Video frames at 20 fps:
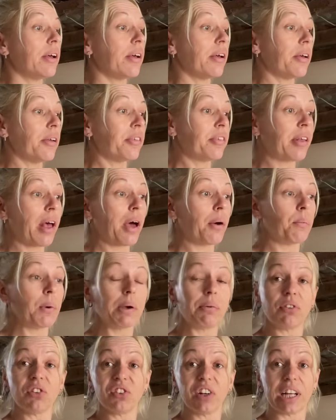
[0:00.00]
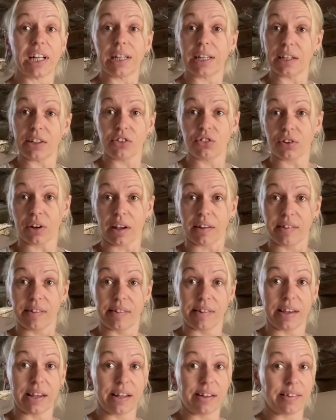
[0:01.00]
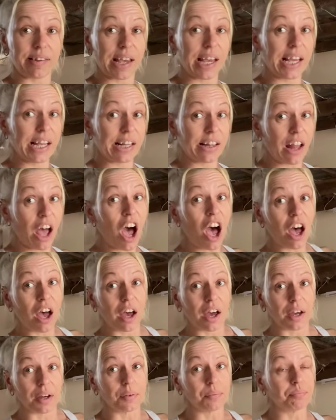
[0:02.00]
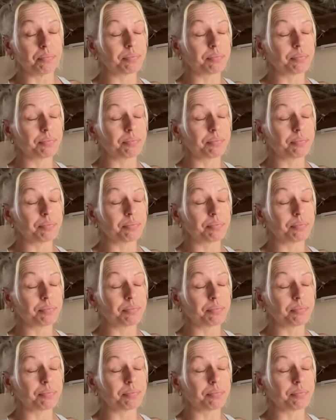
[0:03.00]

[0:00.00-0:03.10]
So we were really interested in her.